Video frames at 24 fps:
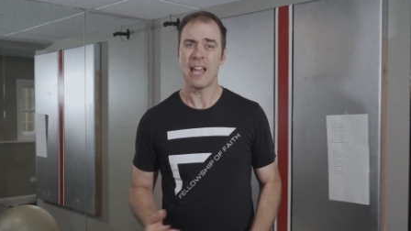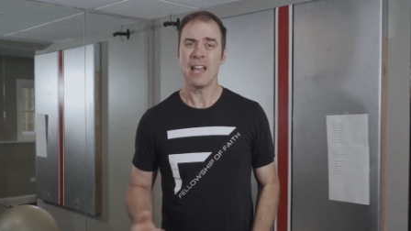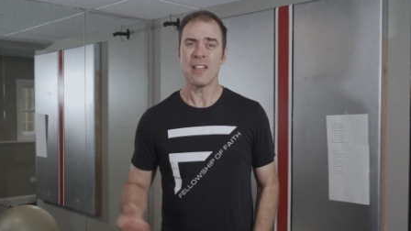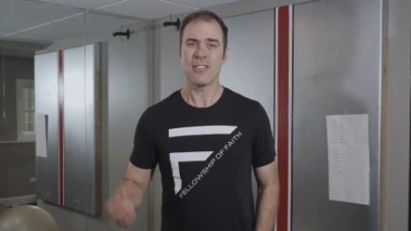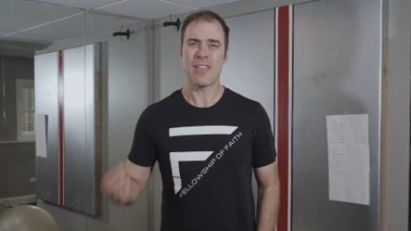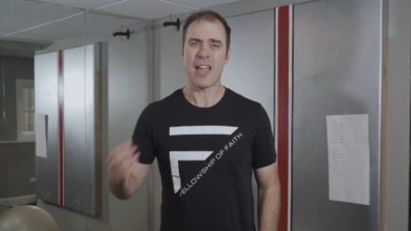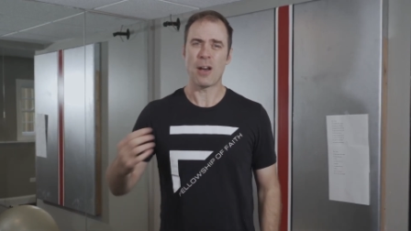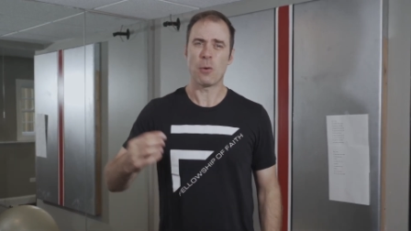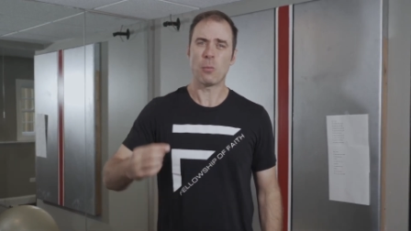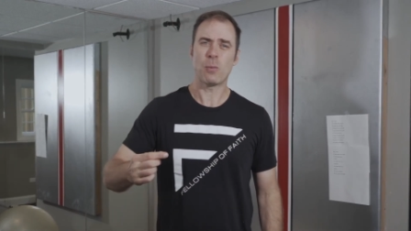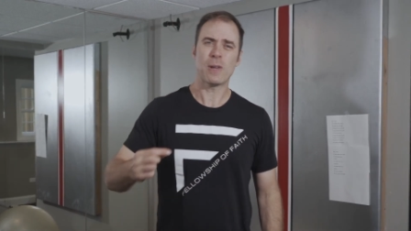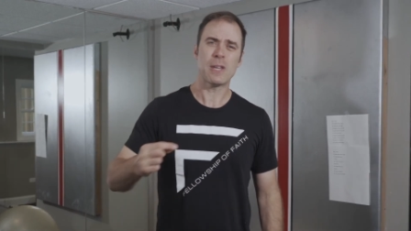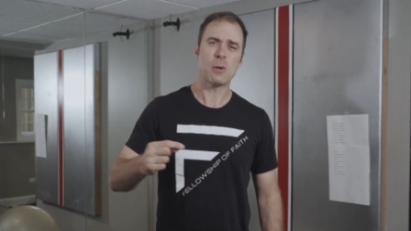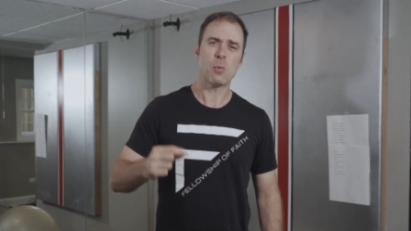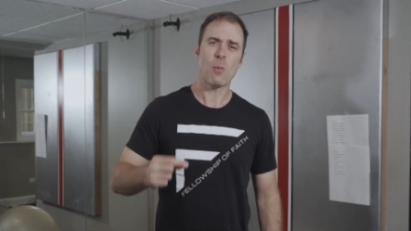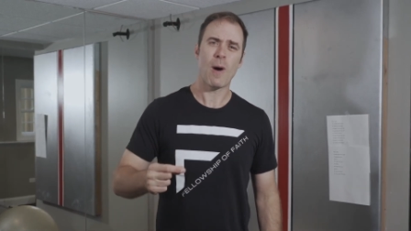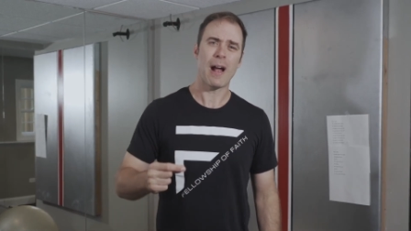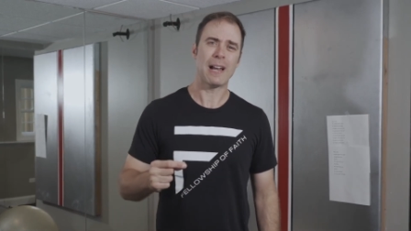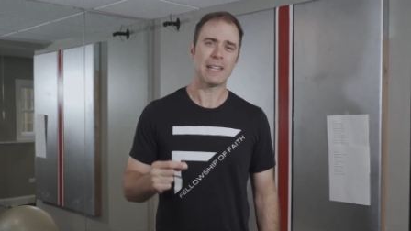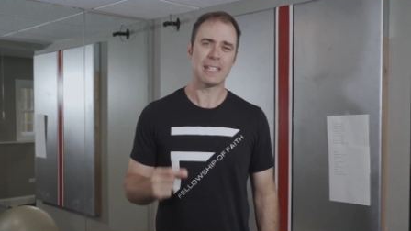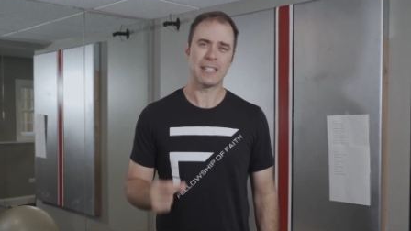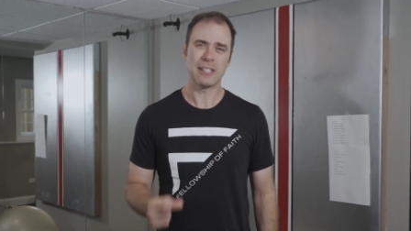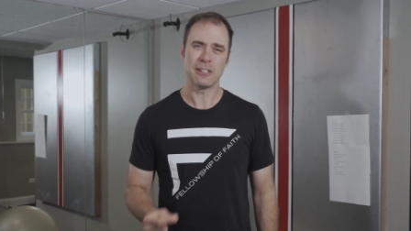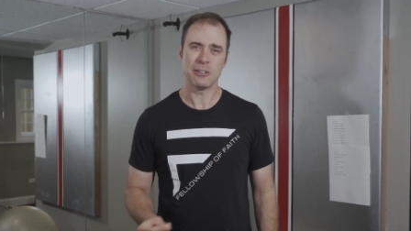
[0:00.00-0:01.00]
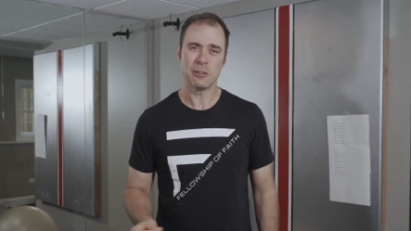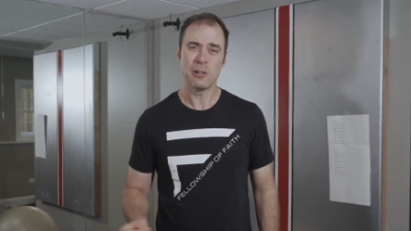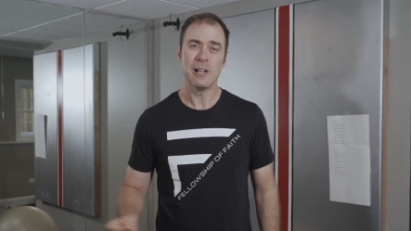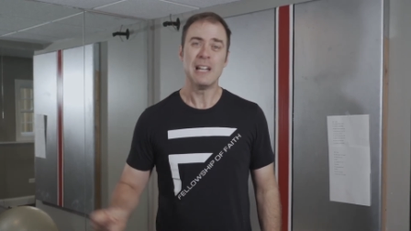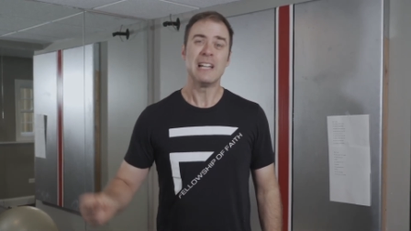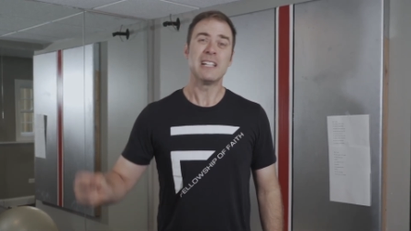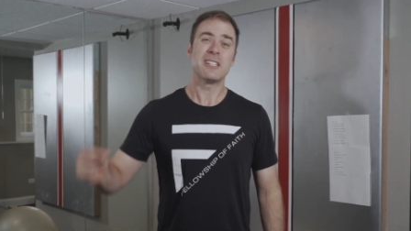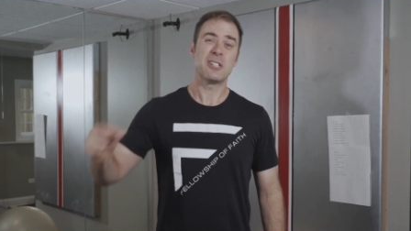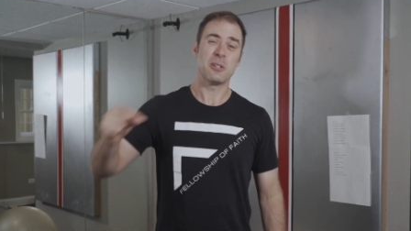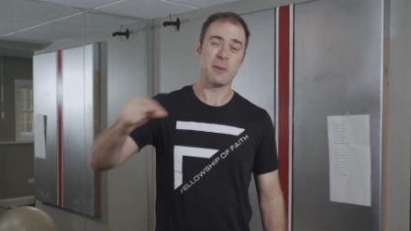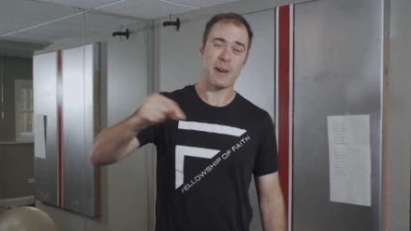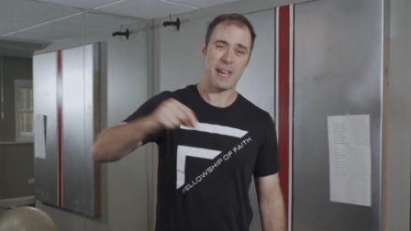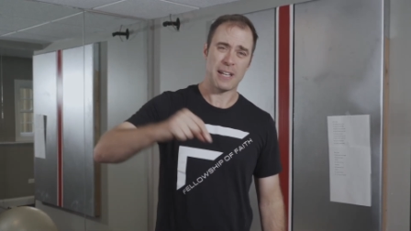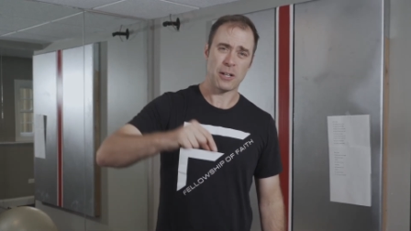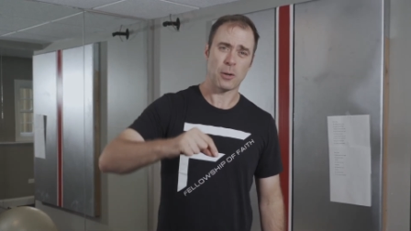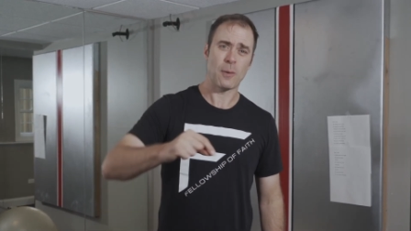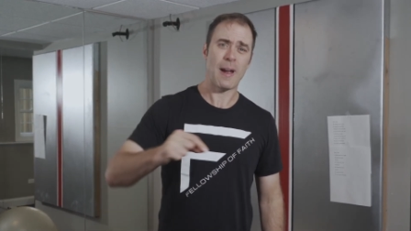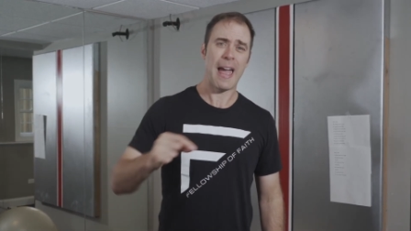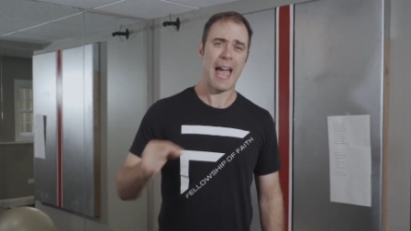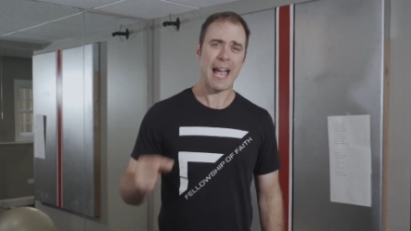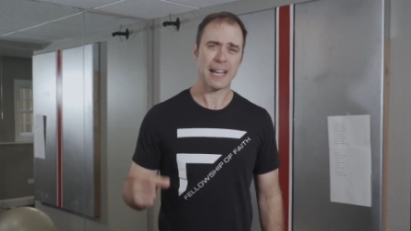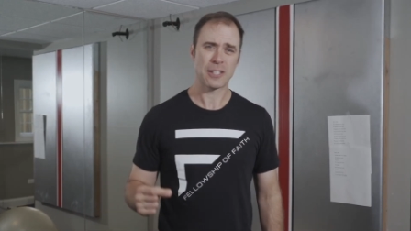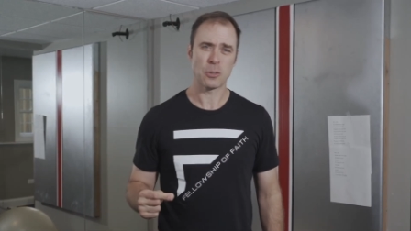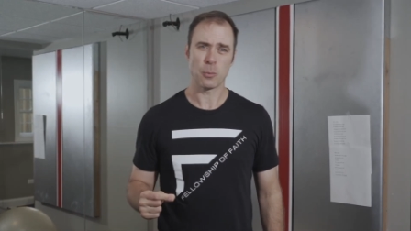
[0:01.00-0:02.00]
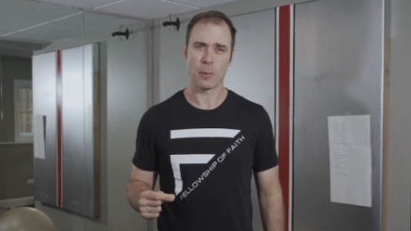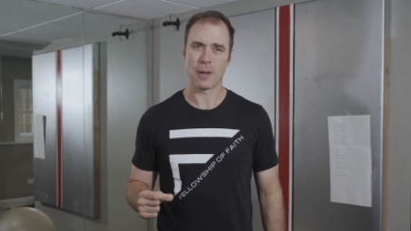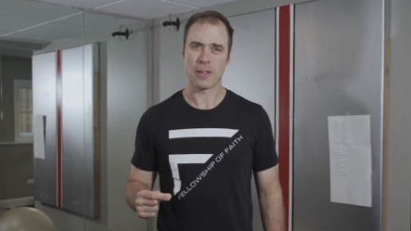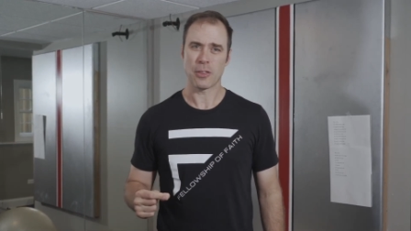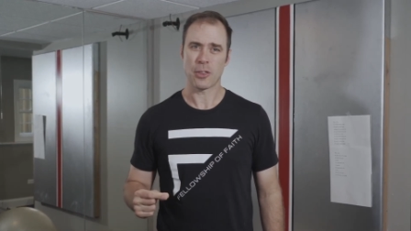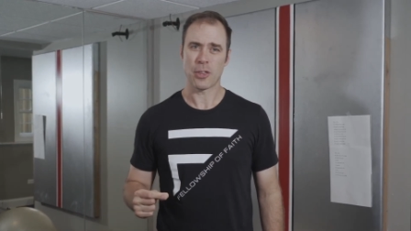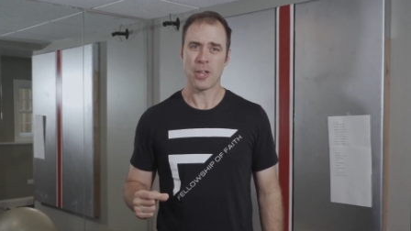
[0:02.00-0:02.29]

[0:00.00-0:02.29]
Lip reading: that we want you to interact with.